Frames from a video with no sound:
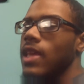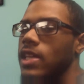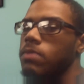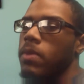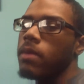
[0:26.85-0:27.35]

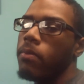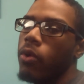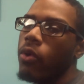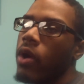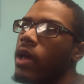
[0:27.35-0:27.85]
Yes,
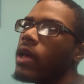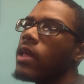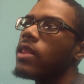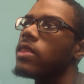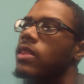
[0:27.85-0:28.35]
people,
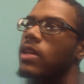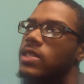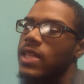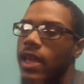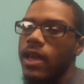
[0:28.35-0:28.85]
the
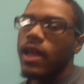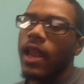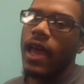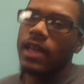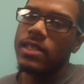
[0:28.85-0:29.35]
Sega
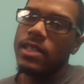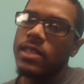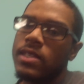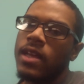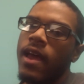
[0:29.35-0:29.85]

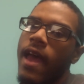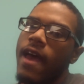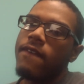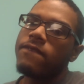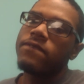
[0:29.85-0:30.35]
classics
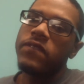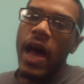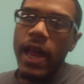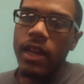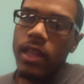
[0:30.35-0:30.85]
have
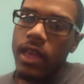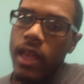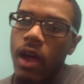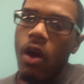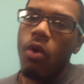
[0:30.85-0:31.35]

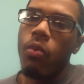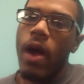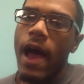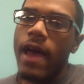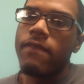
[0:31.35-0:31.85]
finally
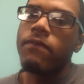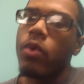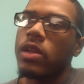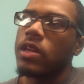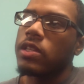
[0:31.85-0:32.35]
arrived
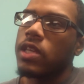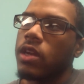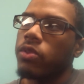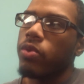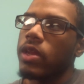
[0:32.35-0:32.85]
for the
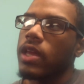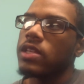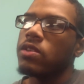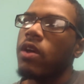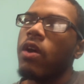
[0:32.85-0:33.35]
Nintendo
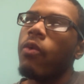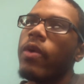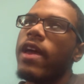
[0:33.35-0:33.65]
3DS.